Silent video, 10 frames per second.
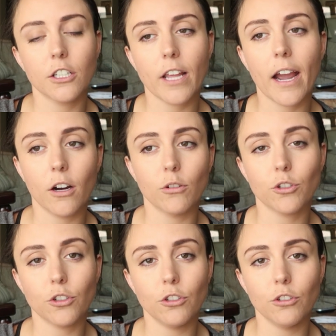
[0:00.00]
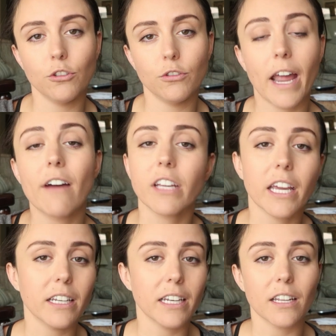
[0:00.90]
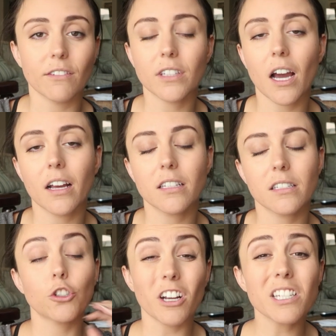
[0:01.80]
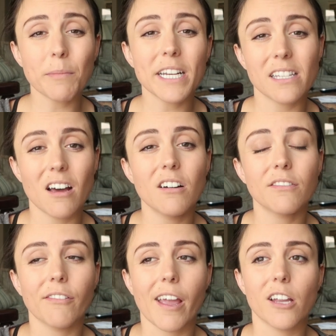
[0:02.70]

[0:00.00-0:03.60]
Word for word: how to navigate negative thoughts, trust myself,